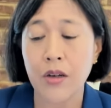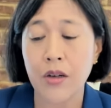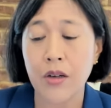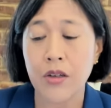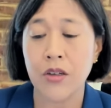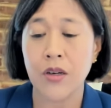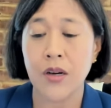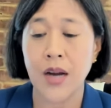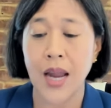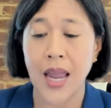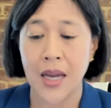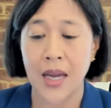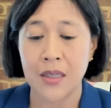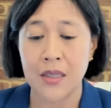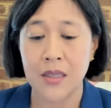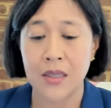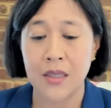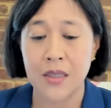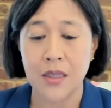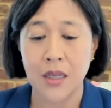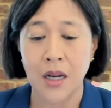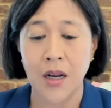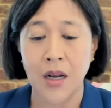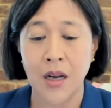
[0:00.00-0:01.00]
and
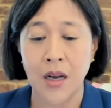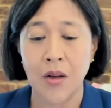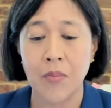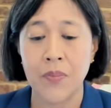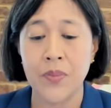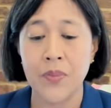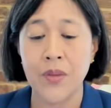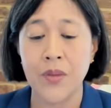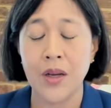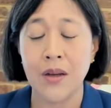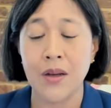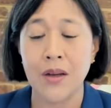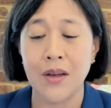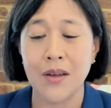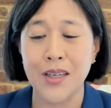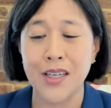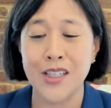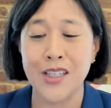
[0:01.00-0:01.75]
um, uh, its